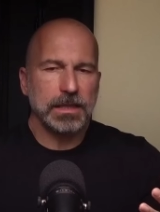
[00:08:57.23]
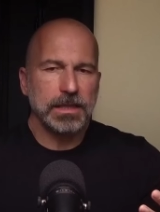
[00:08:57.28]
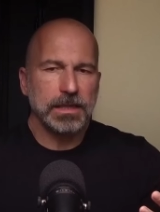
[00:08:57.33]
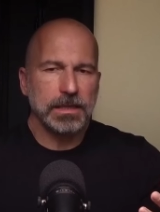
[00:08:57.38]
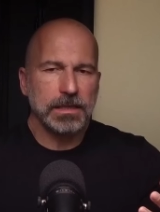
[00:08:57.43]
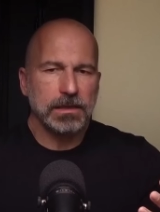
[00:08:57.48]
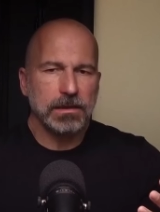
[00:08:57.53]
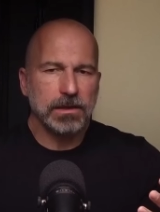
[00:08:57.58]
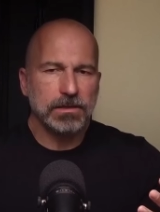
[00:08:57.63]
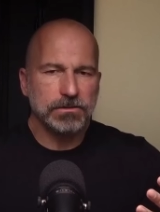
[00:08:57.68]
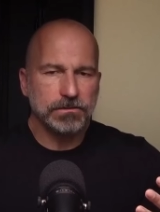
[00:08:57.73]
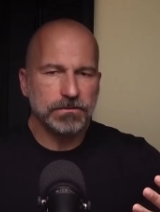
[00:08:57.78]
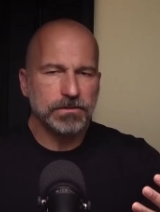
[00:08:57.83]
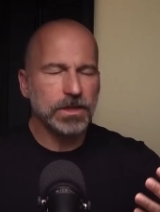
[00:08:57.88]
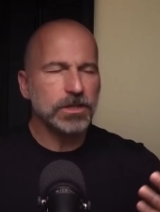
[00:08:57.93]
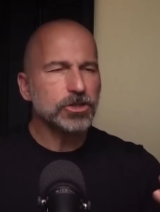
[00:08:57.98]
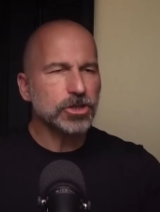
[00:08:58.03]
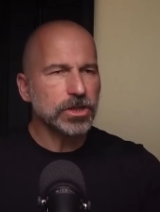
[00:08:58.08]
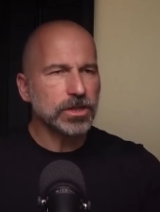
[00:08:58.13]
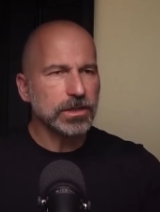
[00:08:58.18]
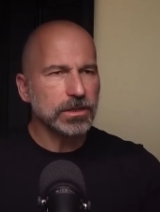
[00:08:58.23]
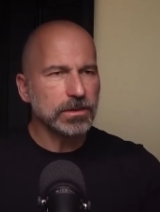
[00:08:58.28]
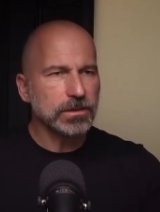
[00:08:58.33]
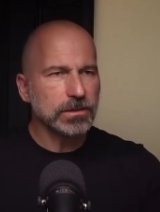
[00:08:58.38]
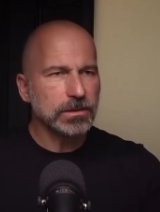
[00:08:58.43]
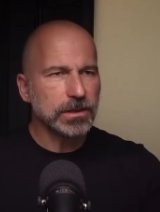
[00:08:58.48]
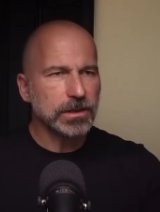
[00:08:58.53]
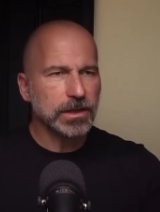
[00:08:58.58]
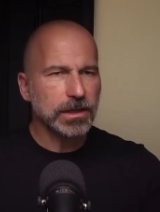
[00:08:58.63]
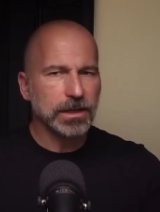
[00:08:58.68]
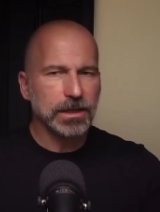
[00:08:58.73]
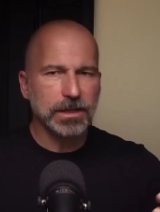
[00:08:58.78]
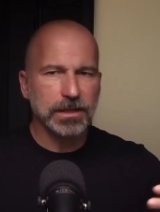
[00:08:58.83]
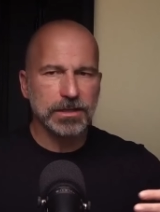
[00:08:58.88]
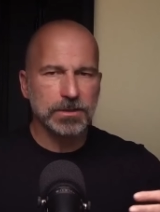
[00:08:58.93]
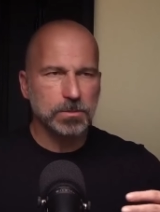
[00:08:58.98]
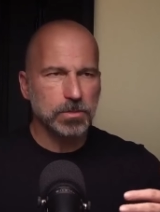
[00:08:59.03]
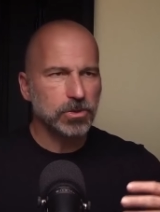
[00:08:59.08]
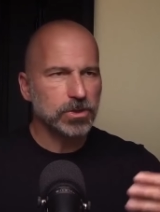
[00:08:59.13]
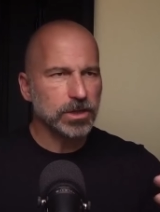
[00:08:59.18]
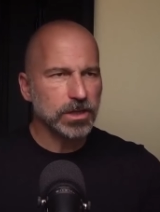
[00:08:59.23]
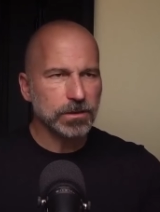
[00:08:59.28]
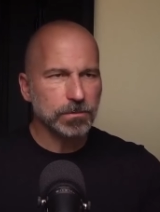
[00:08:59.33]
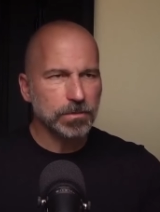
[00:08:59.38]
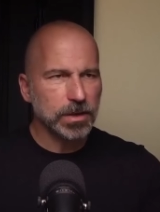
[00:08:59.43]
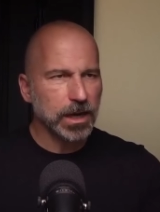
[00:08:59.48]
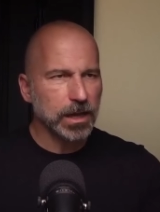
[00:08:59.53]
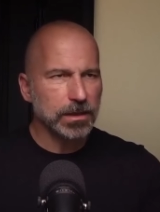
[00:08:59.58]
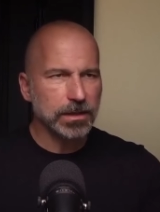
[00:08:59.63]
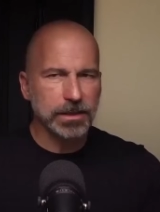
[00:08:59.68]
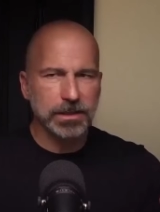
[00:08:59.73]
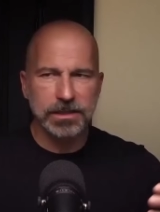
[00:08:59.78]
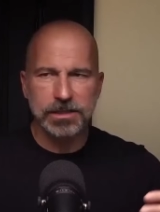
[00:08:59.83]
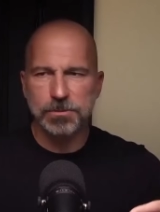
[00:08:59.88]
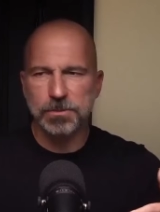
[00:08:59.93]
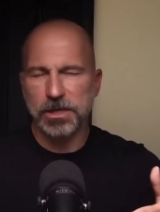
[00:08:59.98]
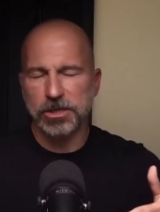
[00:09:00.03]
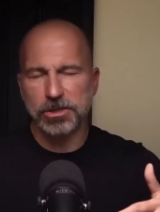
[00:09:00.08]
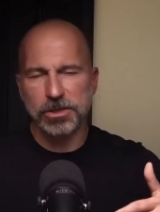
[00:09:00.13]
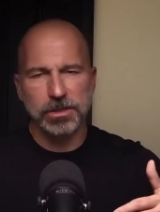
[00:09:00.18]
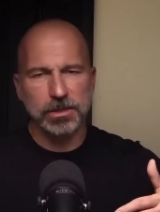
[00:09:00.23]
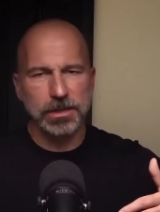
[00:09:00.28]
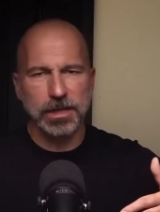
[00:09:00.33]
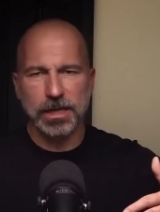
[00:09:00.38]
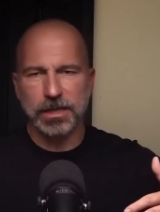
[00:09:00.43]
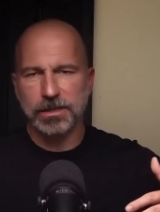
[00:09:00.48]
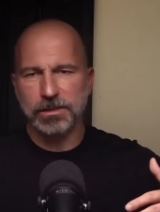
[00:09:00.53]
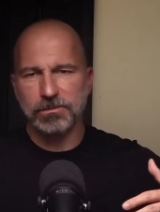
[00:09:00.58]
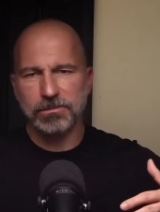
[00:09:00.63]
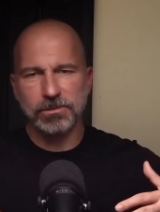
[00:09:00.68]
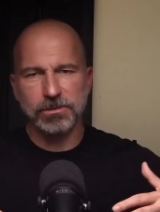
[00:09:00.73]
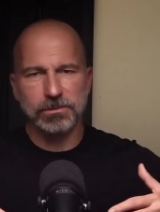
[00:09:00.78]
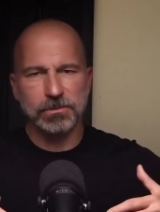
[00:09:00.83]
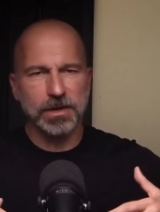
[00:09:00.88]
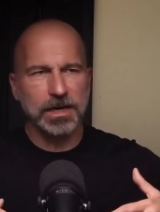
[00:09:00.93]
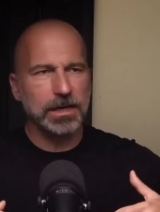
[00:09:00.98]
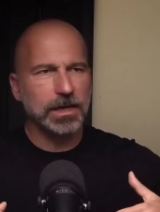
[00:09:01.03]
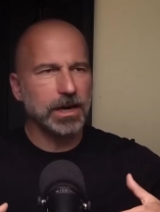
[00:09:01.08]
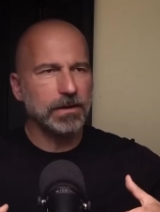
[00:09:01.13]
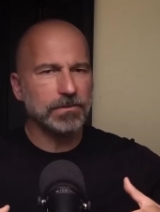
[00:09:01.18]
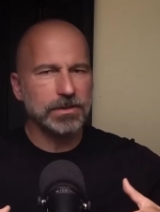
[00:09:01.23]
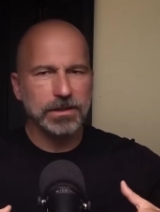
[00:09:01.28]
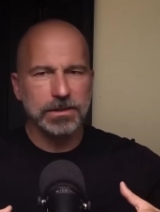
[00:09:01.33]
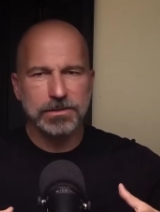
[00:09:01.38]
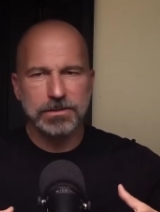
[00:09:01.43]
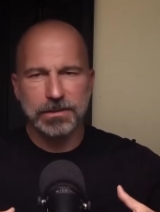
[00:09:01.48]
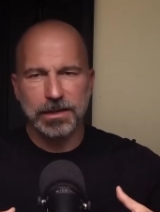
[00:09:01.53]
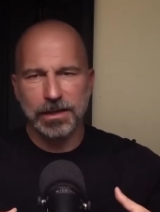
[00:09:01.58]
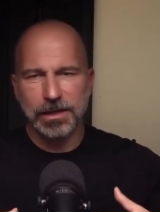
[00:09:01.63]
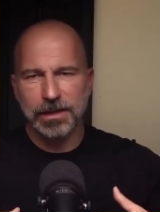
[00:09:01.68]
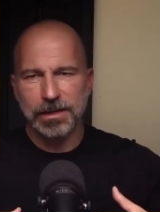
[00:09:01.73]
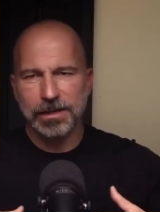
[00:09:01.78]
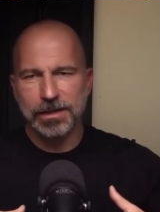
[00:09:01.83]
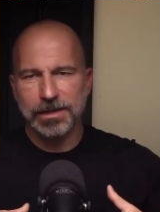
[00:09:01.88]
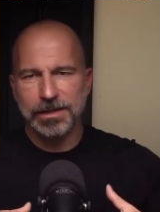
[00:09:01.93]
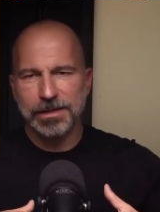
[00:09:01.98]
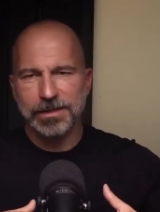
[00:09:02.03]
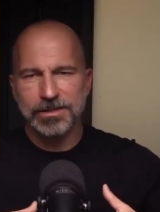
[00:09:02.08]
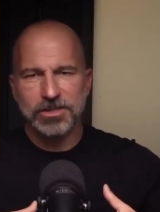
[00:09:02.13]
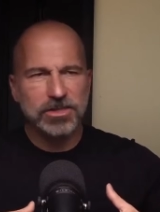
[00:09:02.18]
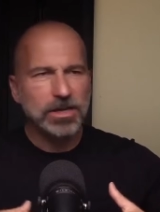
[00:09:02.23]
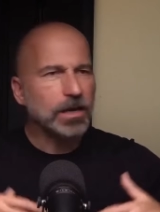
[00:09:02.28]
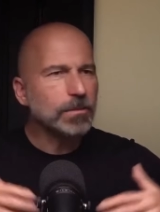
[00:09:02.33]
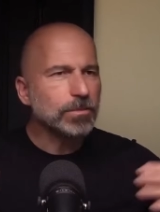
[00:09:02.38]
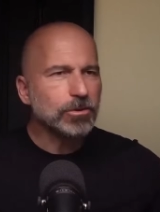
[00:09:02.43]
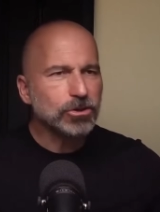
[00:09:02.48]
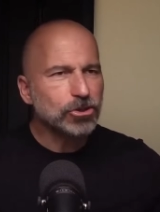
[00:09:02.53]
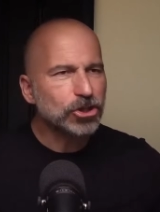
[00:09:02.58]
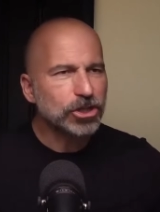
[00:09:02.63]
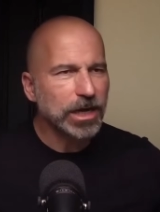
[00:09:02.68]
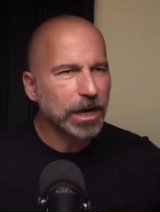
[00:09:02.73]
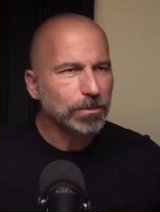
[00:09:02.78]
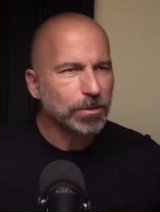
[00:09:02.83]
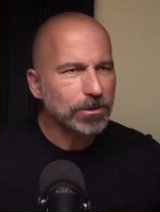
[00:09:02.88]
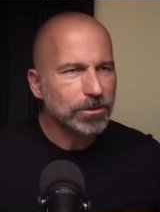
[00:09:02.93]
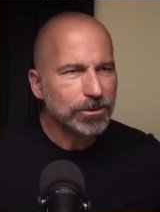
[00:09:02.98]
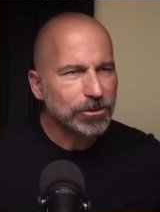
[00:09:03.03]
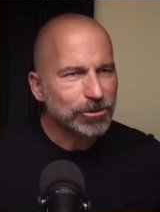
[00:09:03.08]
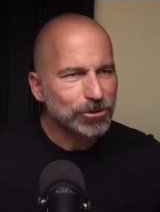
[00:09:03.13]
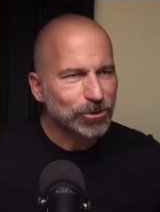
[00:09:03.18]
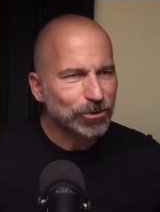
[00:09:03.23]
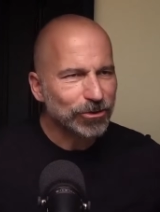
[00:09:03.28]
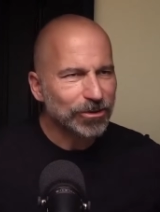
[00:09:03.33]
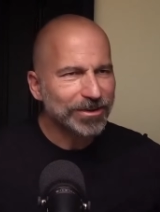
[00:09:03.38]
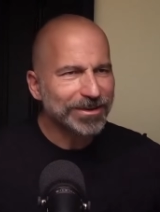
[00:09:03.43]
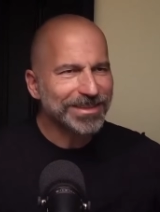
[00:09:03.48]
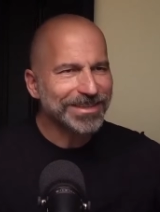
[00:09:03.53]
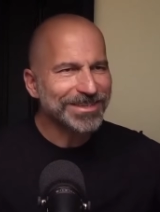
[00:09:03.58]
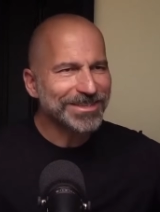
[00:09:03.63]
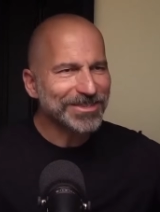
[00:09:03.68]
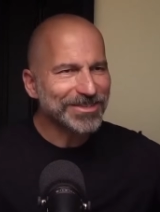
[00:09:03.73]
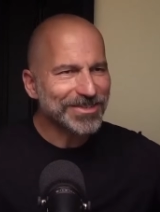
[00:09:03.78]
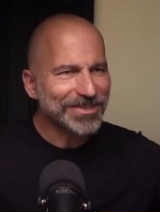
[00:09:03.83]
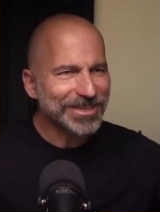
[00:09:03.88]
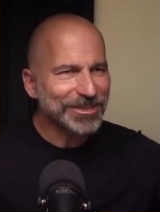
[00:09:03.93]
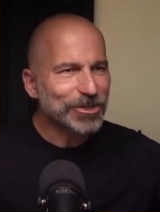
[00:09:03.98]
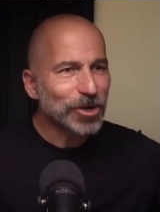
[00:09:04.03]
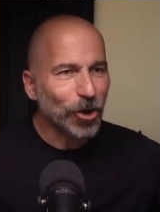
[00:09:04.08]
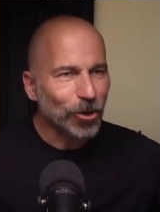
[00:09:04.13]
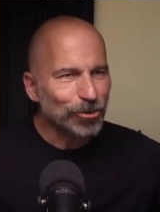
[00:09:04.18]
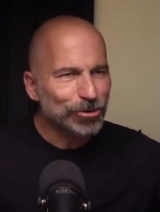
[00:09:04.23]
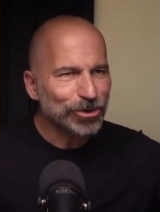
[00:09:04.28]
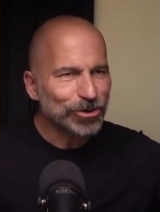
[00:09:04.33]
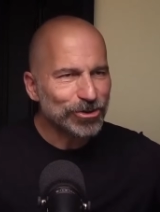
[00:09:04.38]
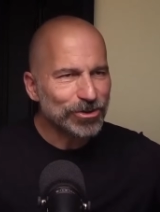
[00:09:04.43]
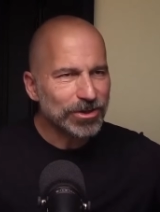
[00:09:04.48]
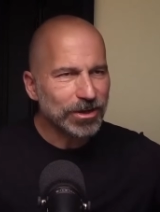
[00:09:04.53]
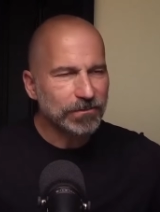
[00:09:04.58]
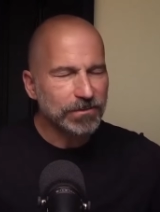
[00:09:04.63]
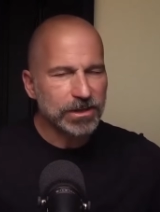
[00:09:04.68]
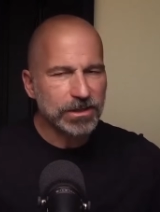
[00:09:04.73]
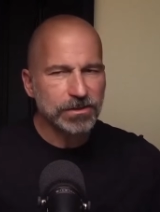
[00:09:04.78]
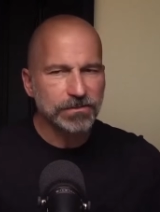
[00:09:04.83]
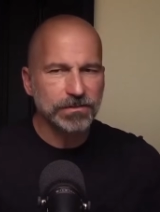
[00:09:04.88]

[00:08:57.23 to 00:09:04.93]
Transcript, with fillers: I think Elon's vision is pretty compelling, especially like you might have these cyber shepherds or these owners of